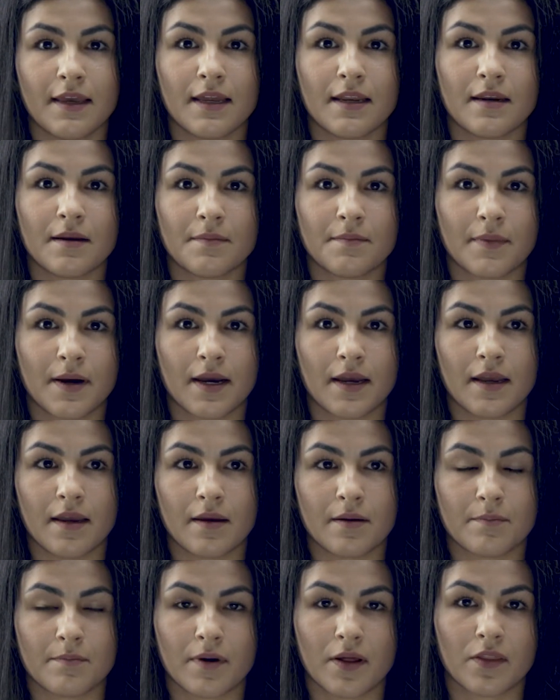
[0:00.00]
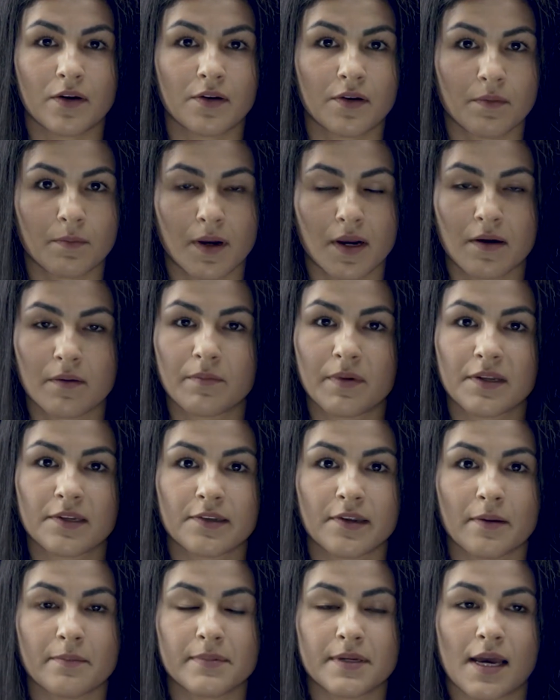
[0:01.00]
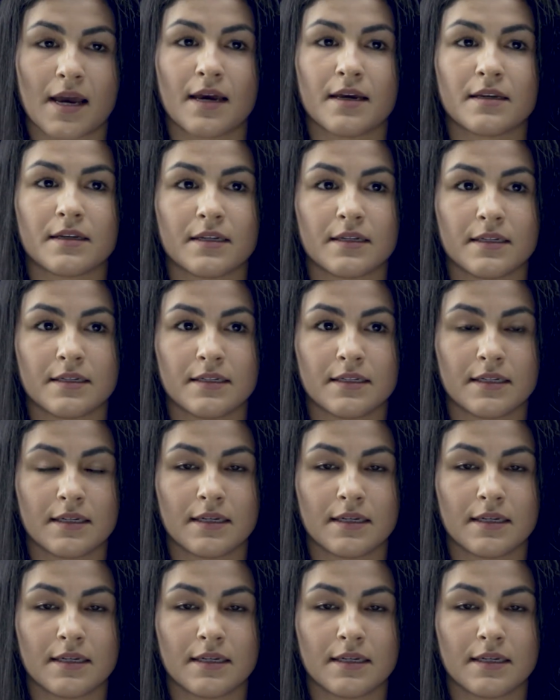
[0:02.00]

then my mother married my stepdad, and